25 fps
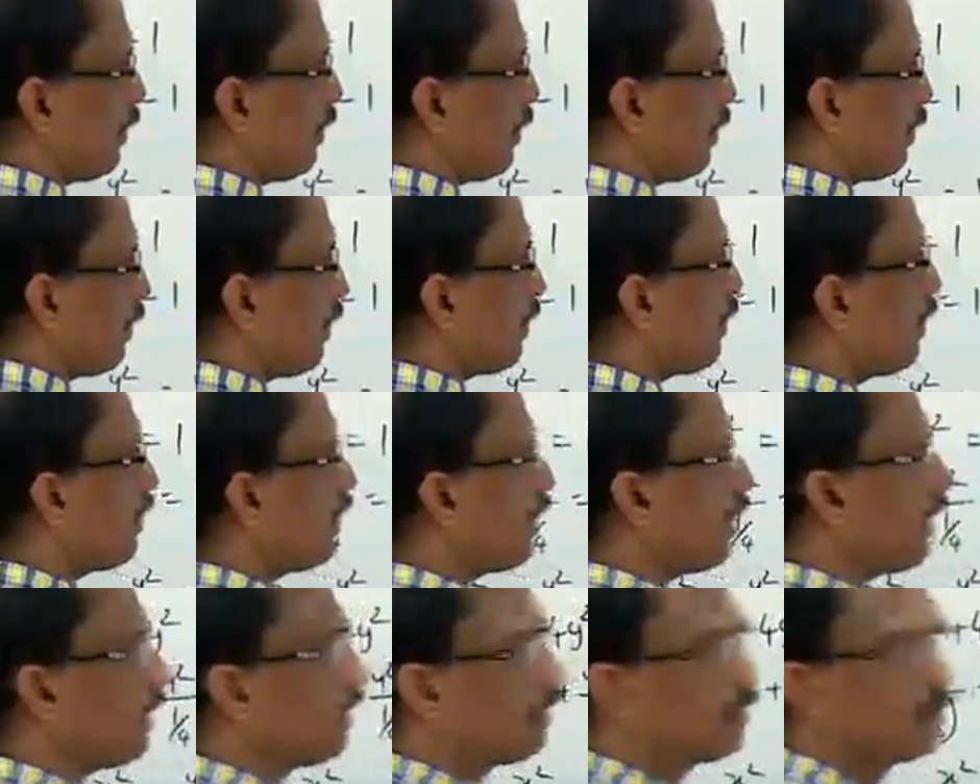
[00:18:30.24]

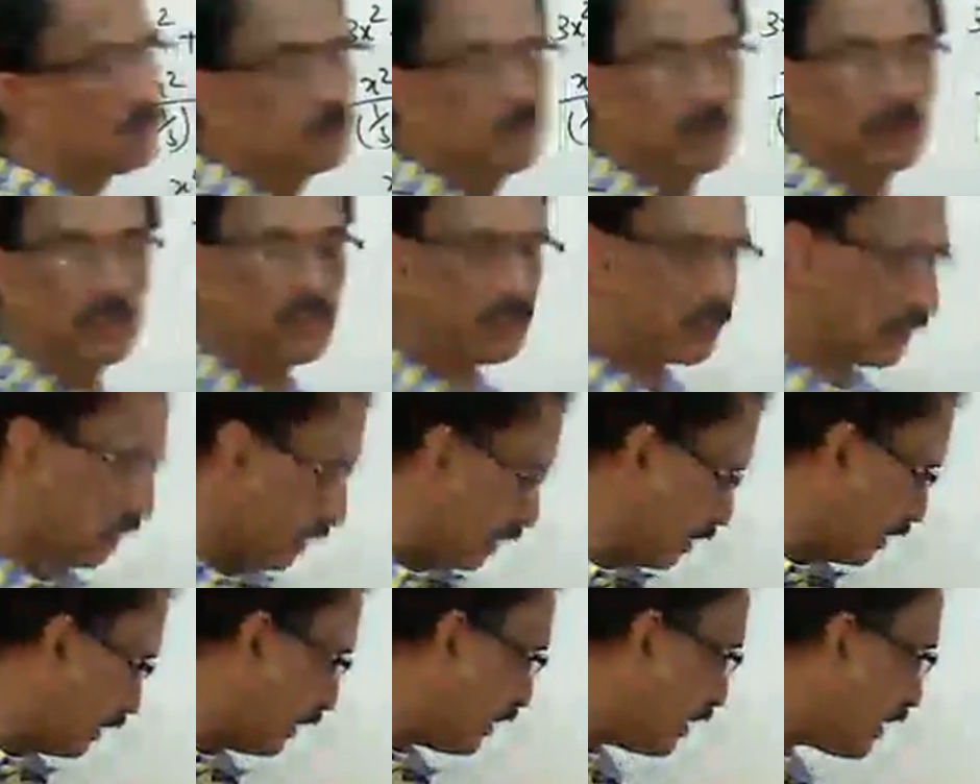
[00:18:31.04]
equals, that
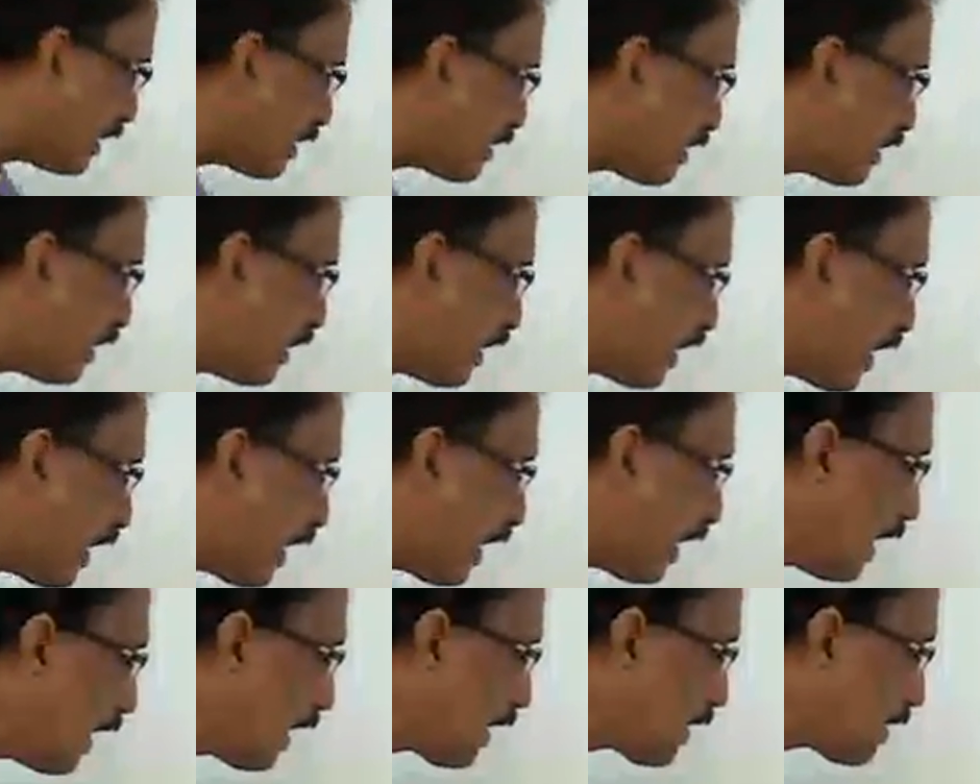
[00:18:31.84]
is
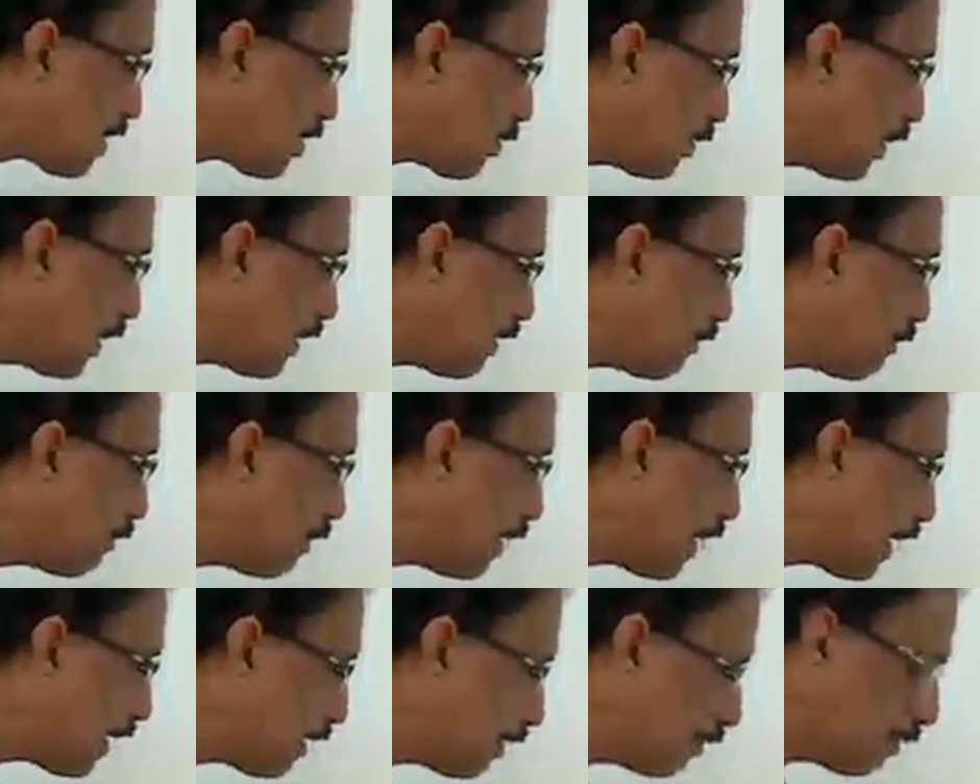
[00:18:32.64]
x1 by
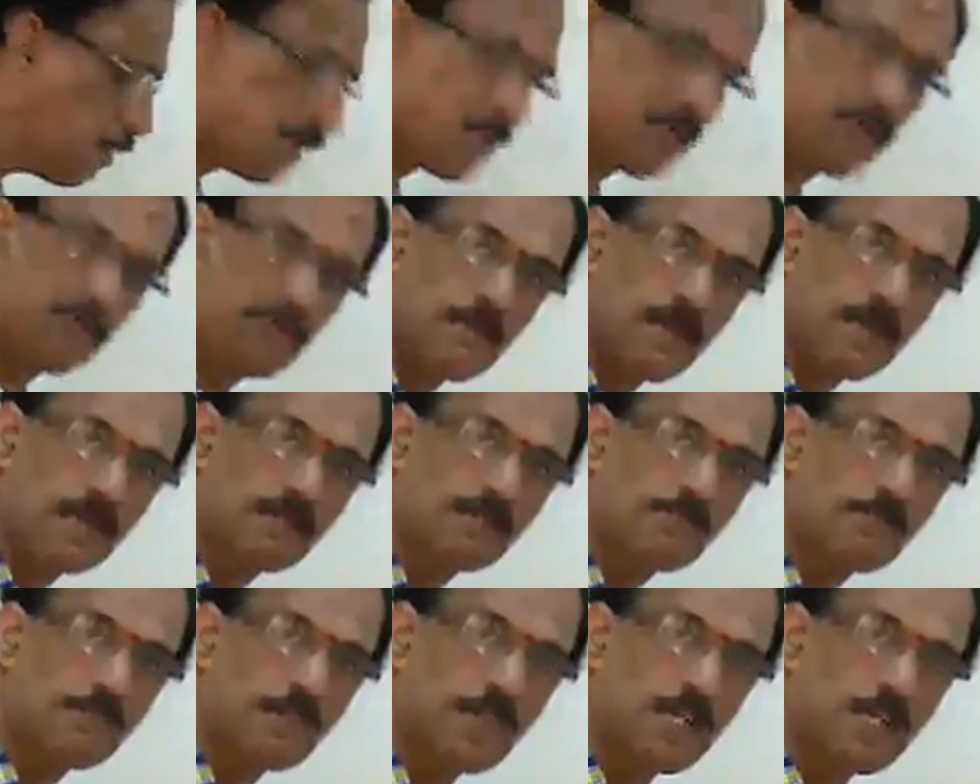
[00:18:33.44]
1 by
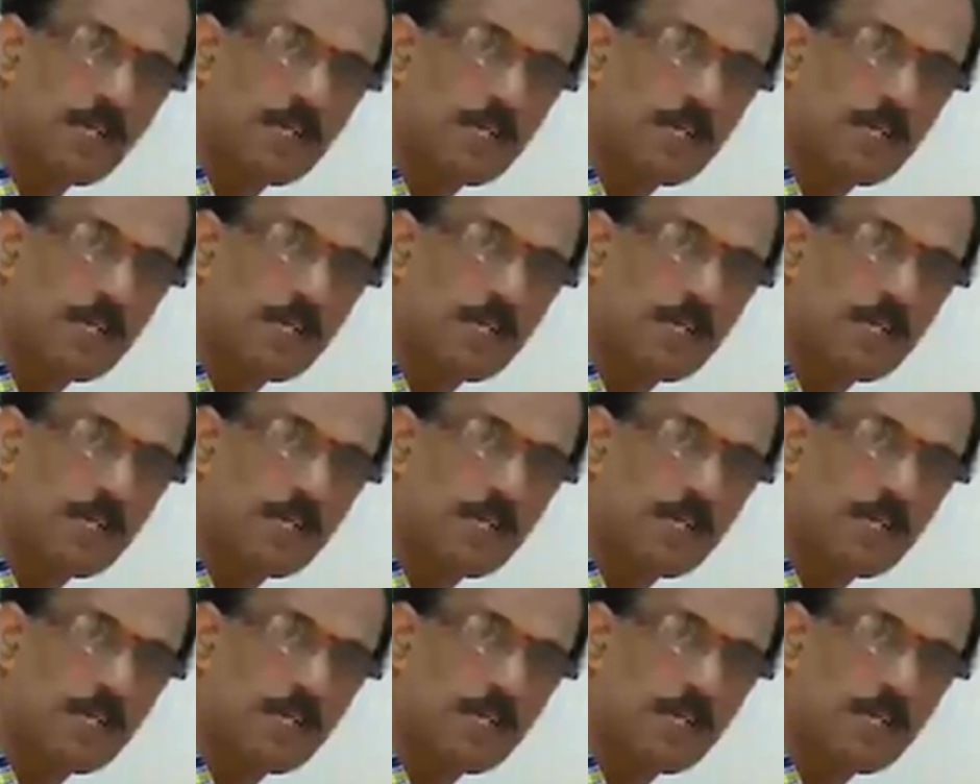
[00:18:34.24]
3,